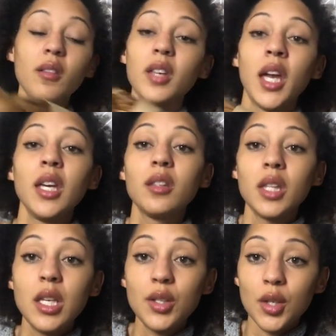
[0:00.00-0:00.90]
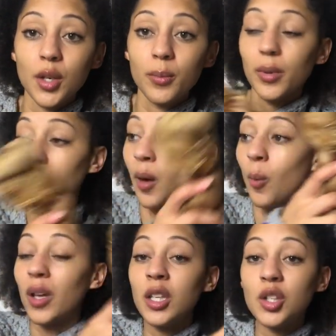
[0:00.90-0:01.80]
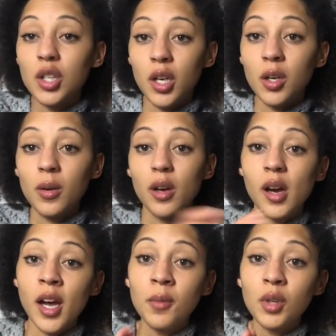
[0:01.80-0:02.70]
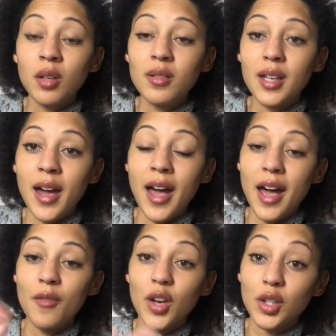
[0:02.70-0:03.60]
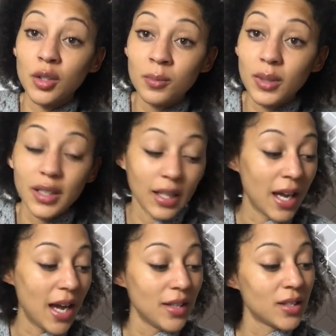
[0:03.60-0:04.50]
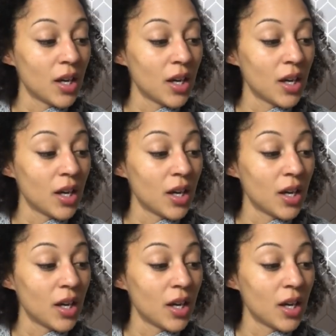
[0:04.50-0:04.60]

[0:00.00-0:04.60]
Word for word: cake these up, and when I do, I'm going to have a tumbler glass